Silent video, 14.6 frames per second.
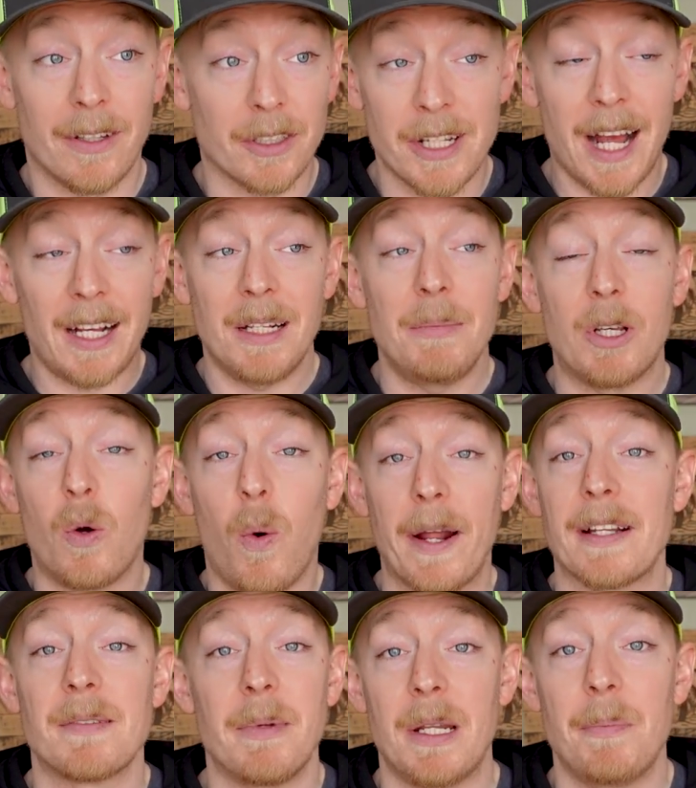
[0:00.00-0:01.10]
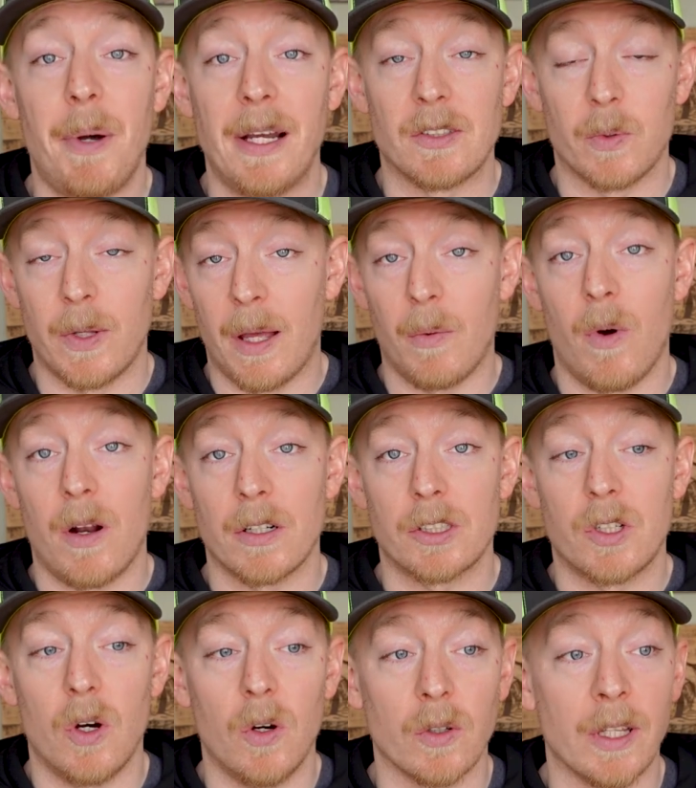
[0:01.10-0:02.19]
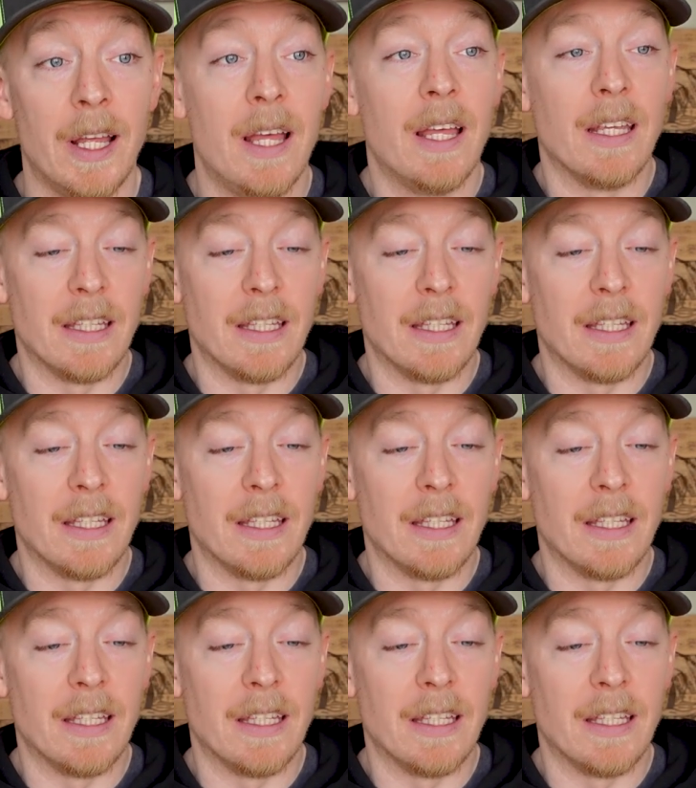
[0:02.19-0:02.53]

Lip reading: there's not going to be quite as many bites when that water's cold.